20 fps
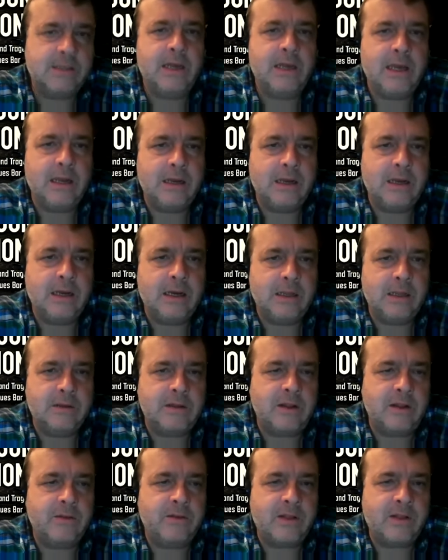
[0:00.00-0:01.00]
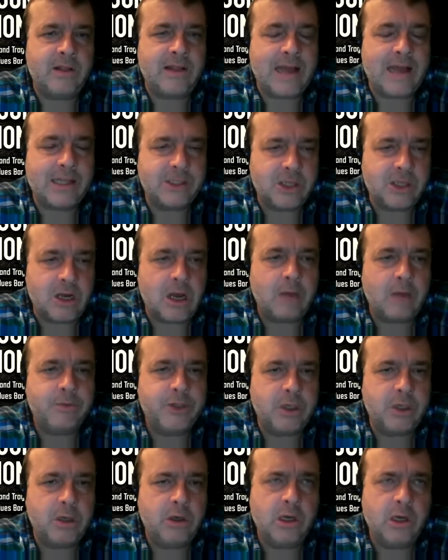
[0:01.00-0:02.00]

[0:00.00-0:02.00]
then uh, then, then that's an option.